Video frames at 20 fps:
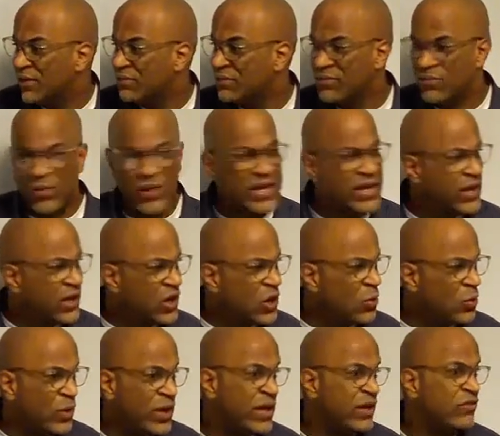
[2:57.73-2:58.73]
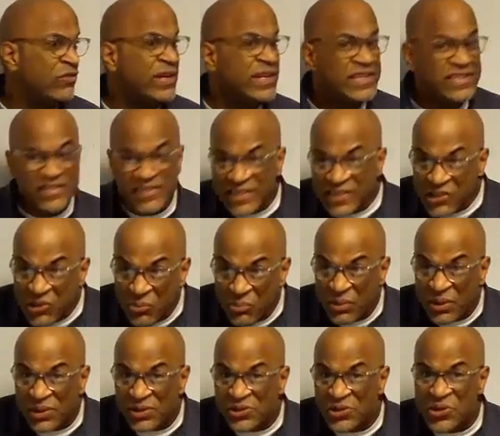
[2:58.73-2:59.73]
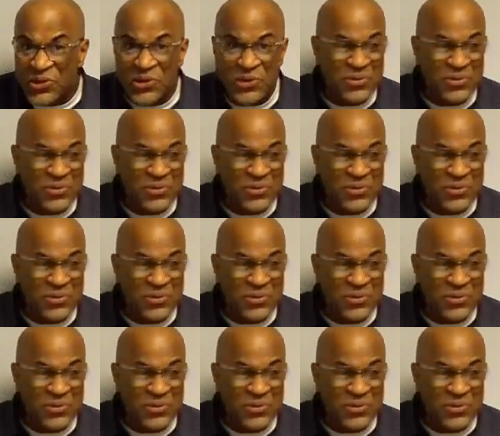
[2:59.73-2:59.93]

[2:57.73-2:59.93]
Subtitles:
we could read a SEO book to you